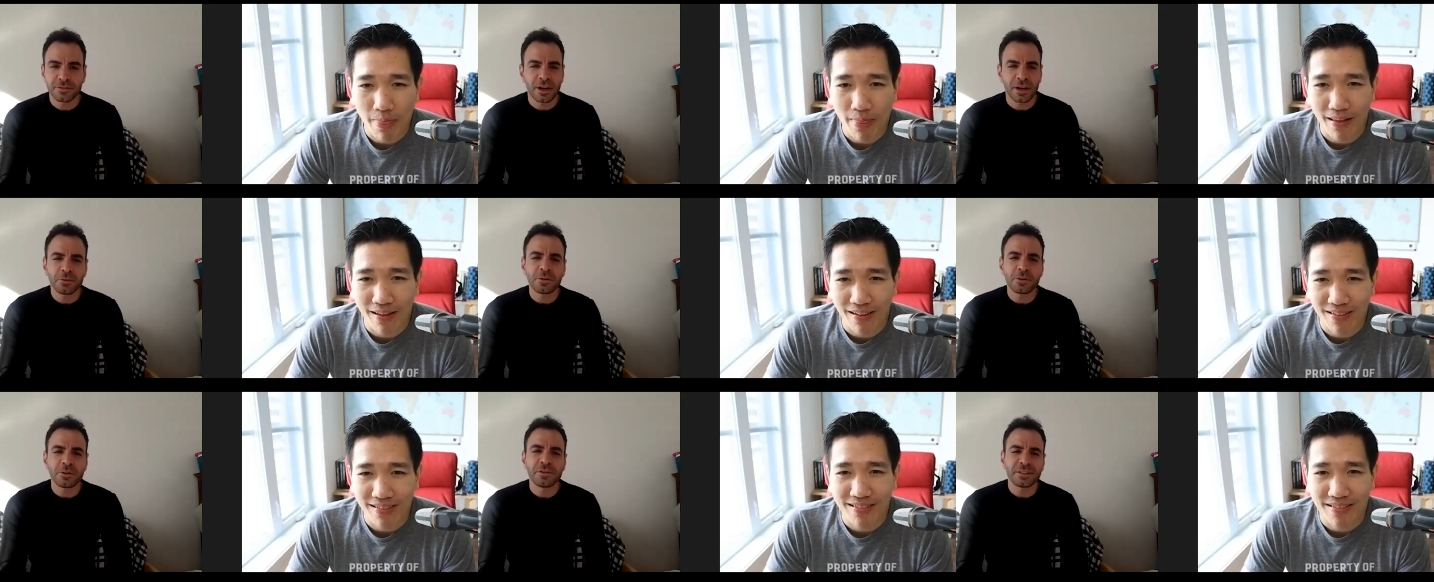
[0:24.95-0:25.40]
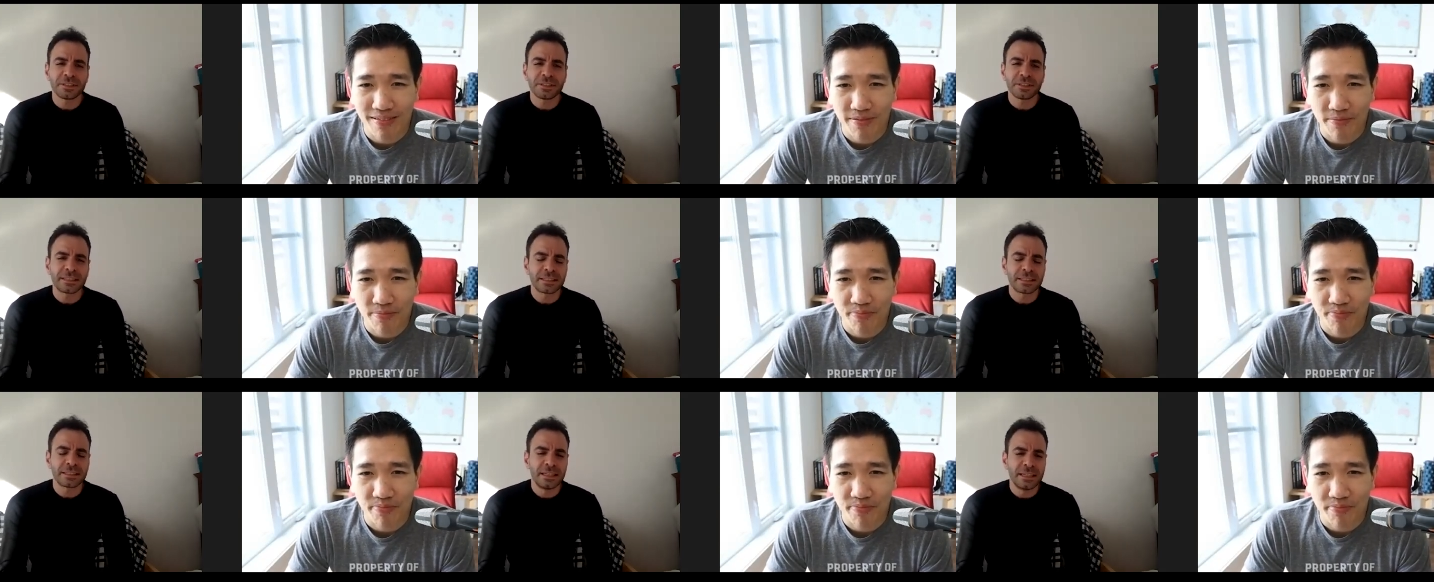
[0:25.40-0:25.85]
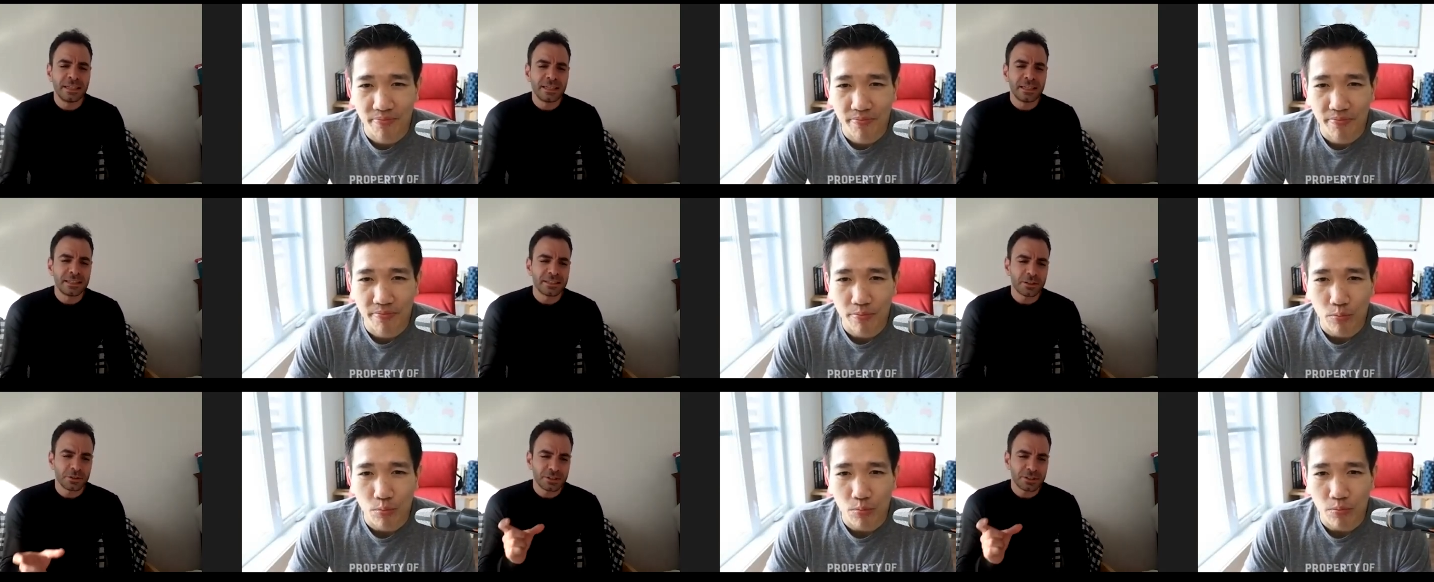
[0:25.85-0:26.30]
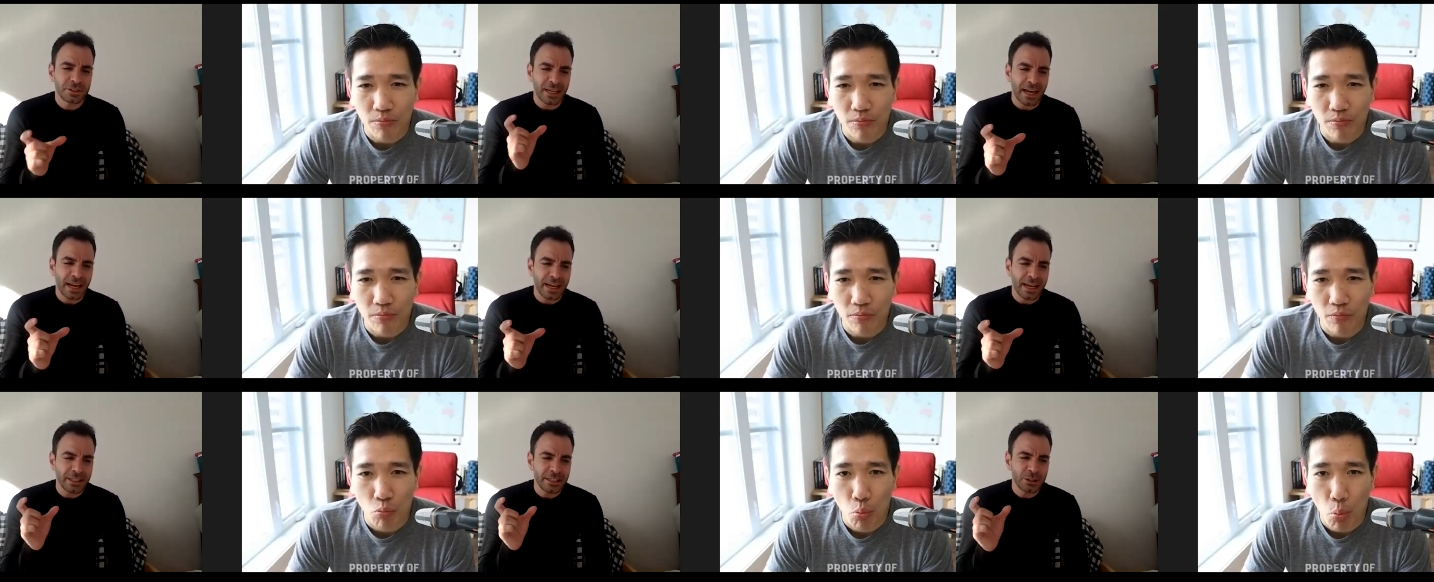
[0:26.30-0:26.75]
Speaker 1: I don't know if it's there's
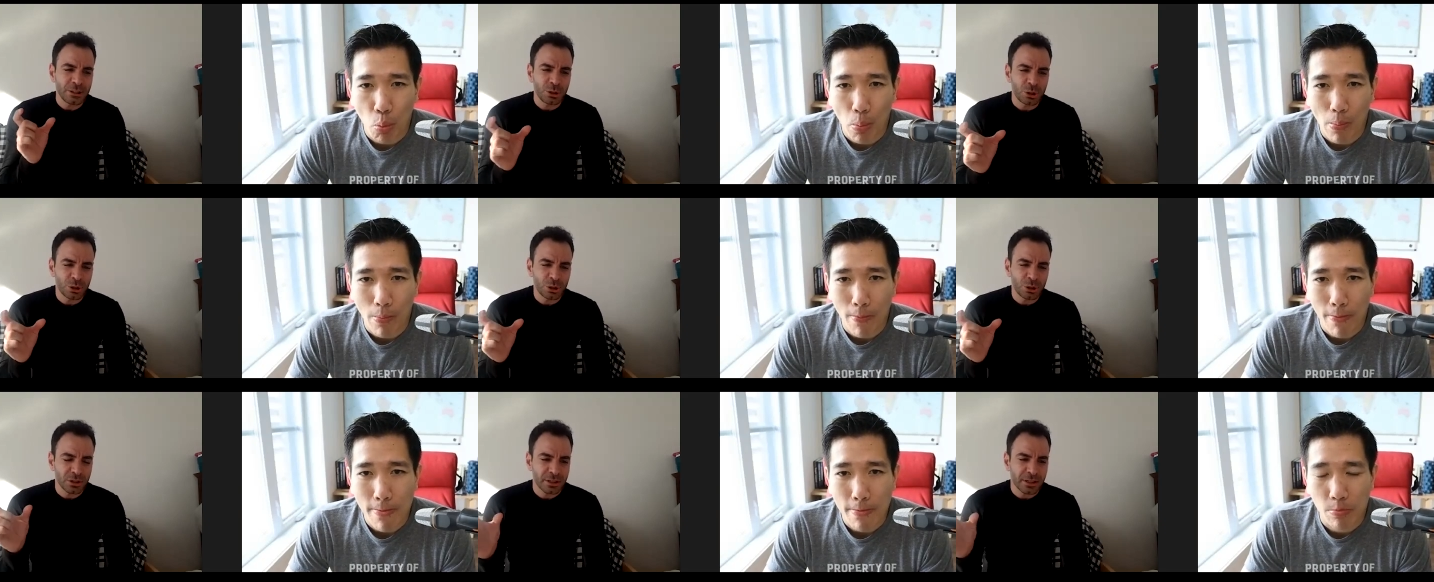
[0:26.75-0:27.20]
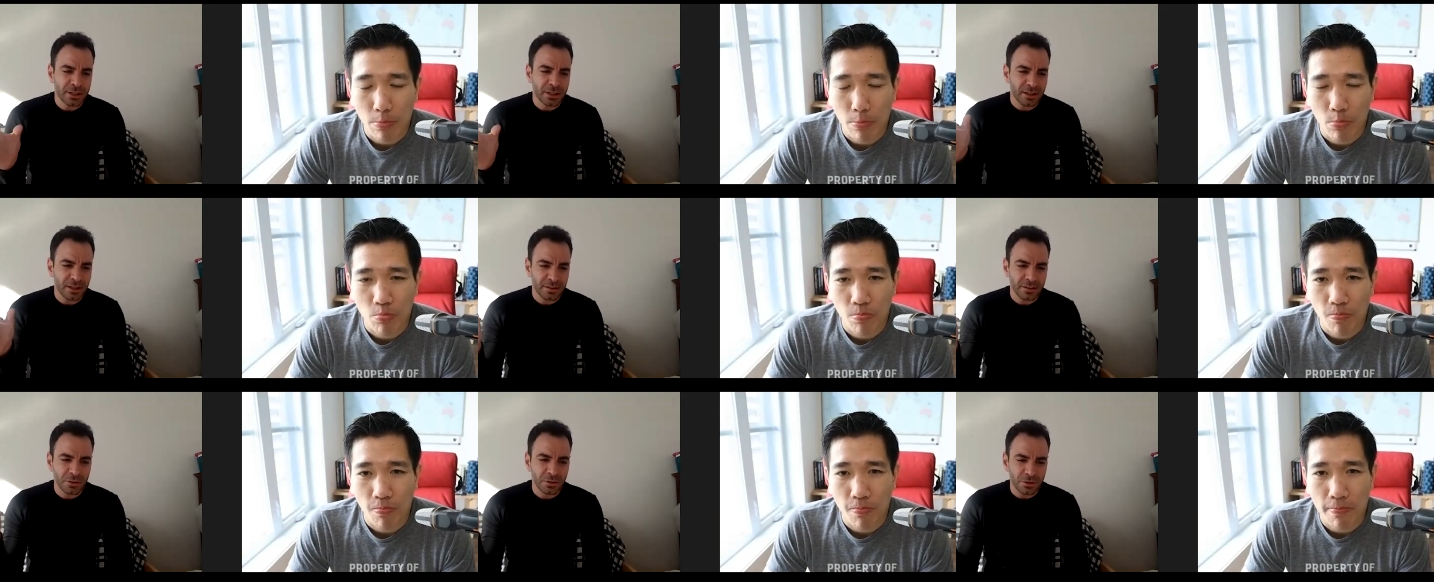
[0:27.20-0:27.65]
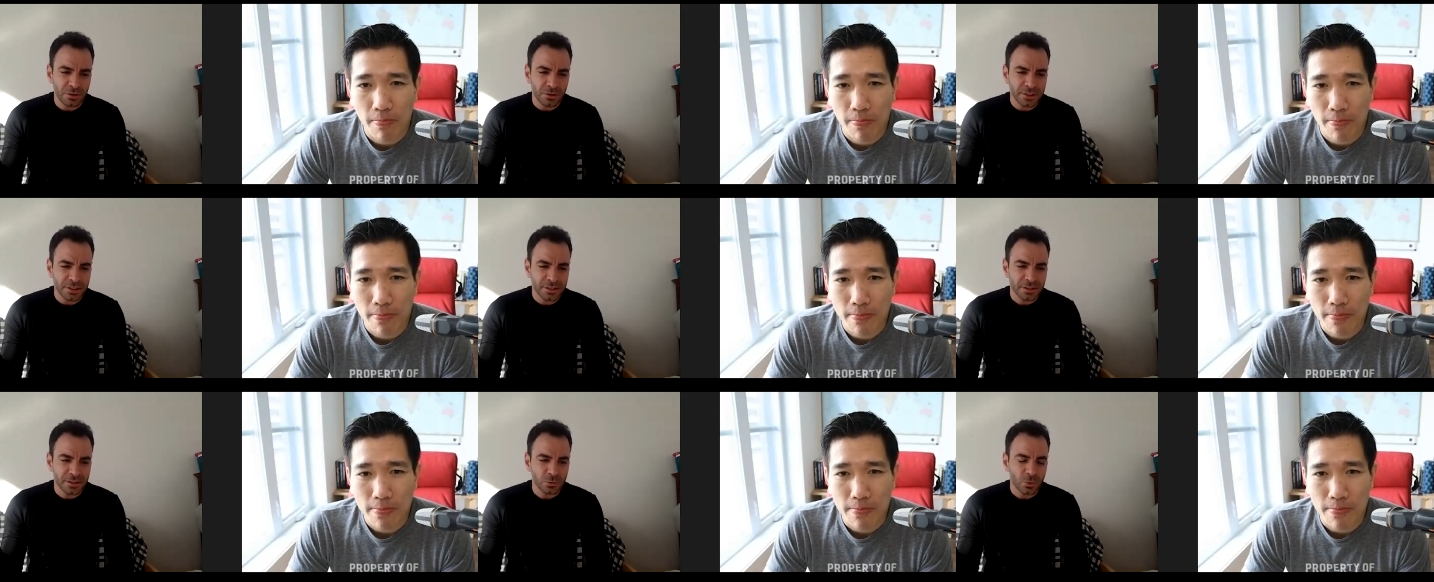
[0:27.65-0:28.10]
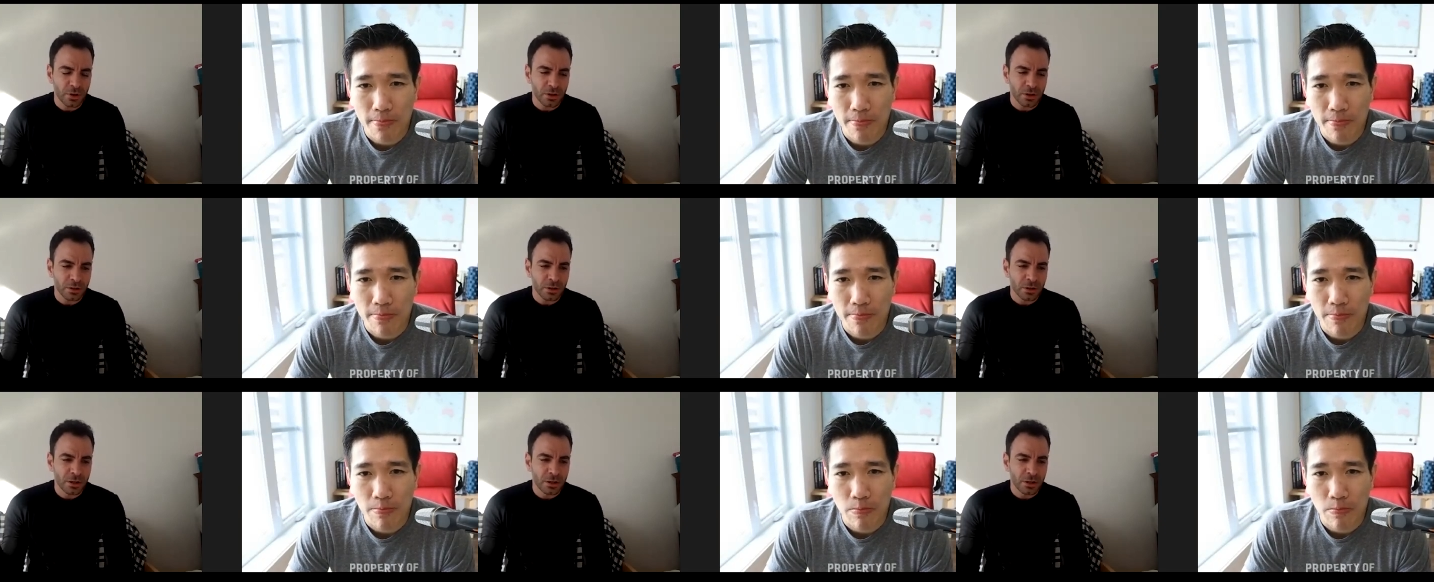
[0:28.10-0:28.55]
age uh, categories as
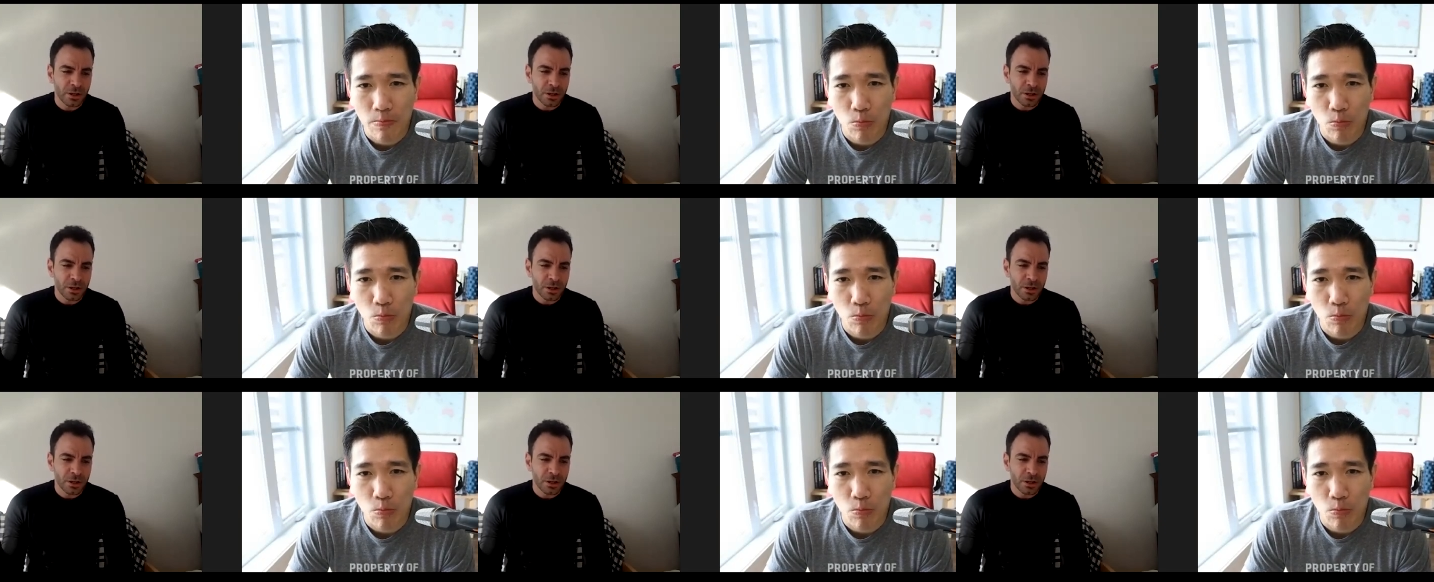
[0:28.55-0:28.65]
well,